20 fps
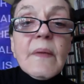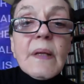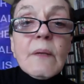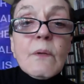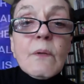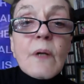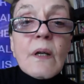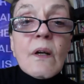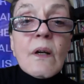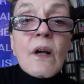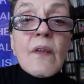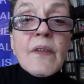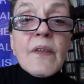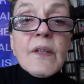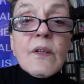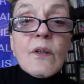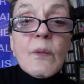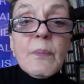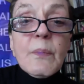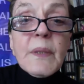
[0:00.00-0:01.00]
where all the
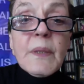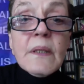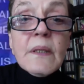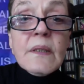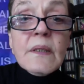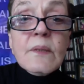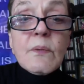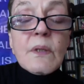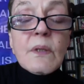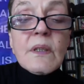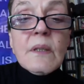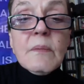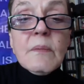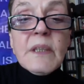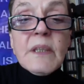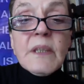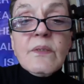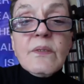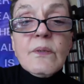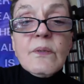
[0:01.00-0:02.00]
Europeans were coming
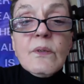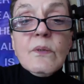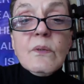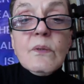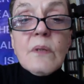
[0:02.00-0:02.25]
through.